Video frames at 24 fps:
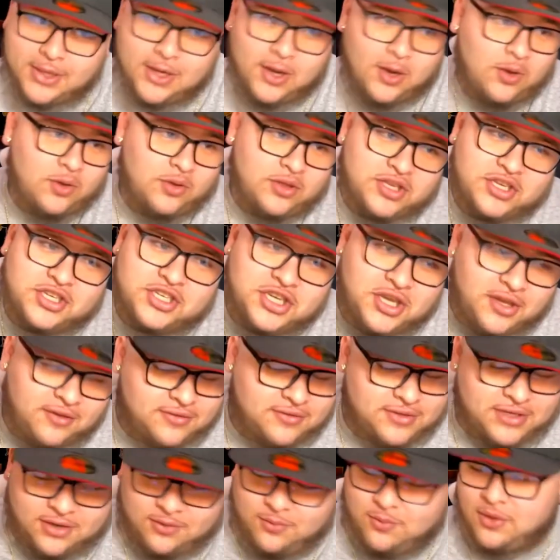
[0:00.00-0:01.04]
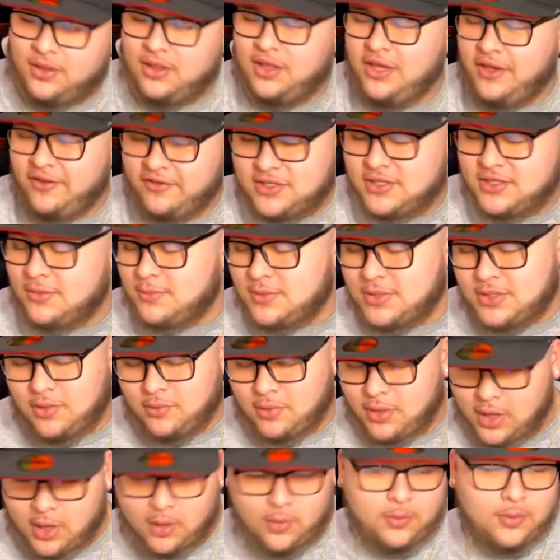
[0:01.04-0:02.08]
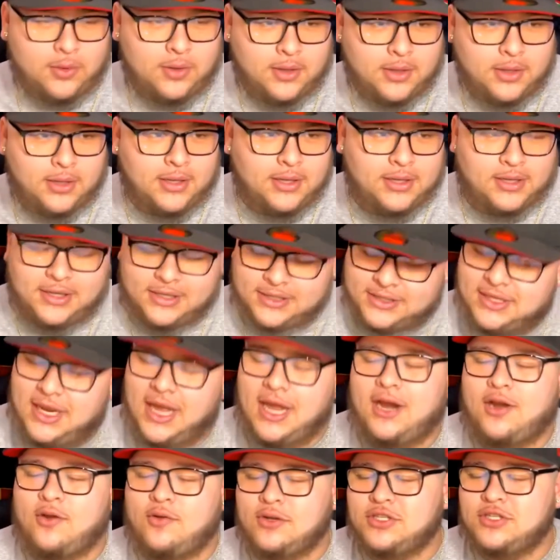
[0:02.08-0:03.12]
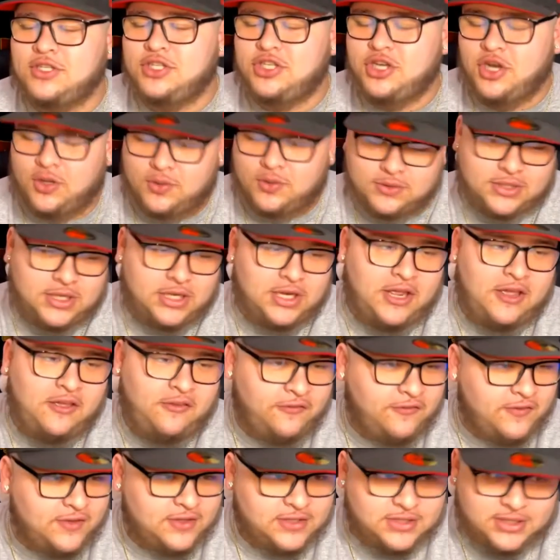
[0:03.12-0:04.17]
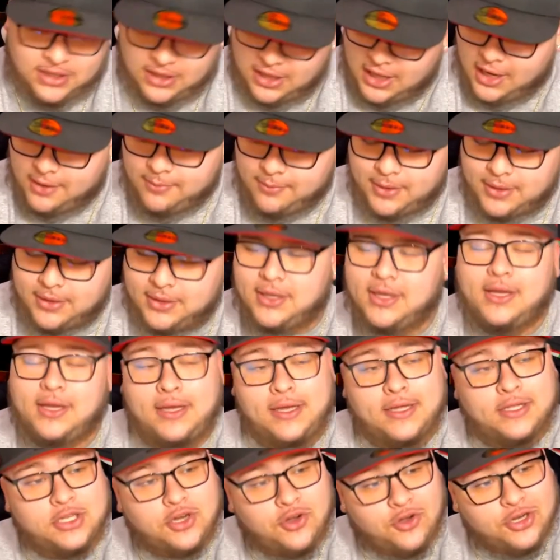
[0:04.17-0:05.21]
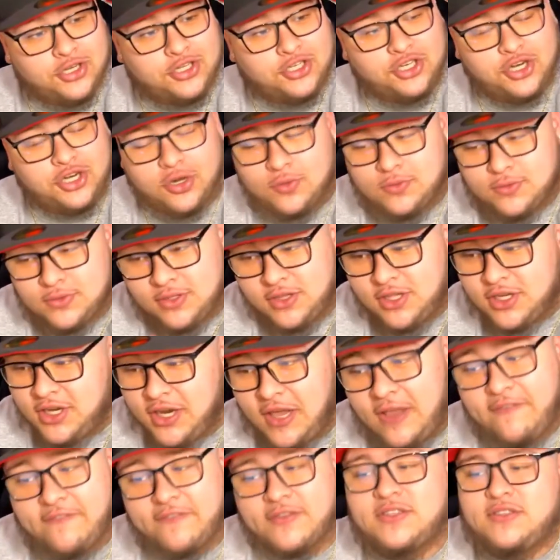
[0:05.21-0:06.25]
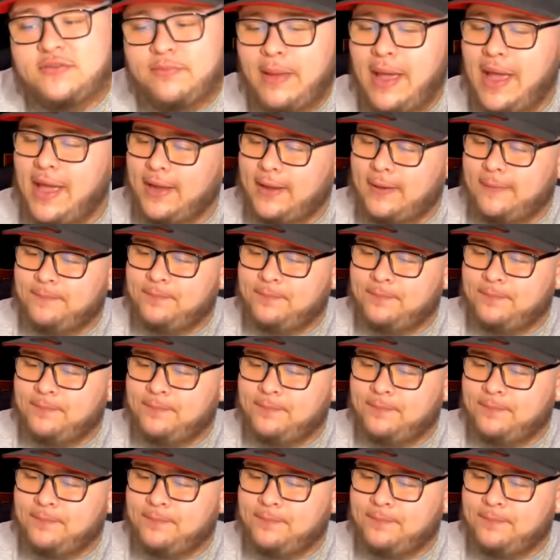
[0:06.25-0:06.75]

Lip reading: No, the Chiefs didn't release him, so no. It's not Chris Jones, the defensive lineman. It's Chris Jones, the defensive back.